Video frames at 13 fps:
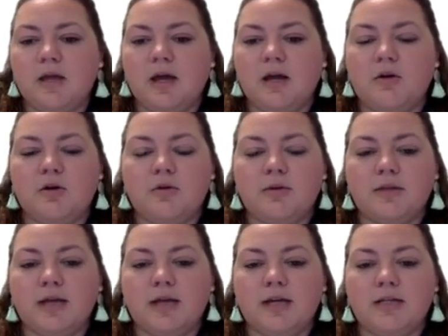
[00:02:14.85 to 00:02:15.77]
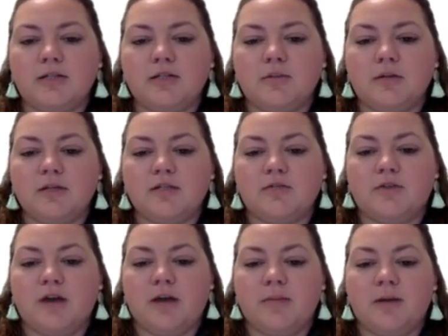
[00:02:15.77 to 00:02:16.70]
I don't know what the height is, so I'm going to
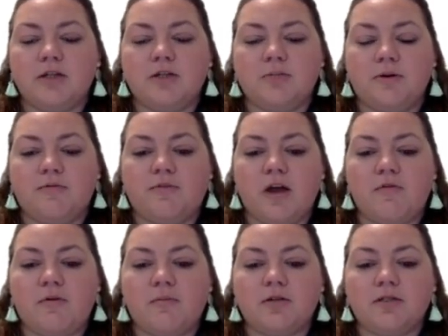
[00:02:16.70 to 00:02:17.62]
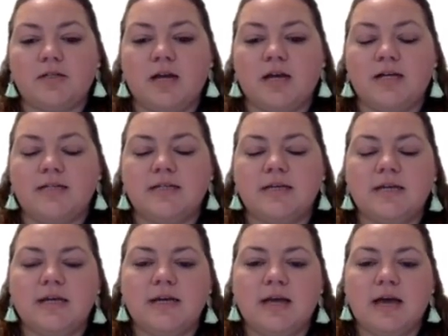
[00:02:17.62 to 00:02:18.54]
divide by 2.5 on both sides.
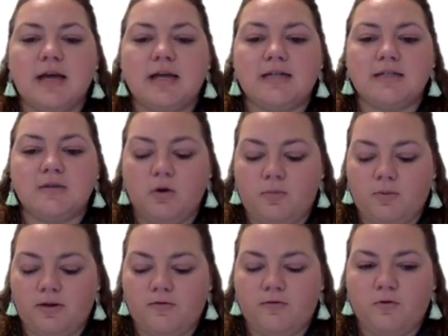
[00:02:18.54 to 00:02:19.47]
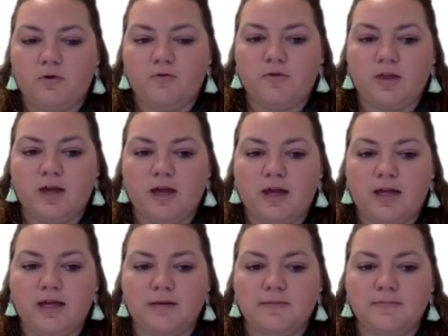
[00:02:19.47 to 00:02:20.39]
I get 0.4 for the
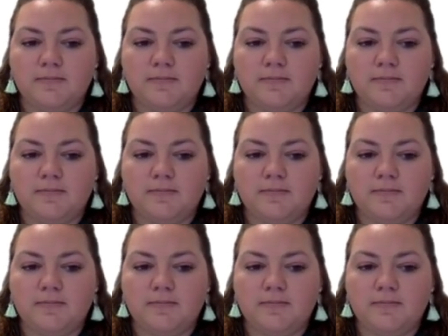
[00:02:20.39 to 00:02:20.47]
height.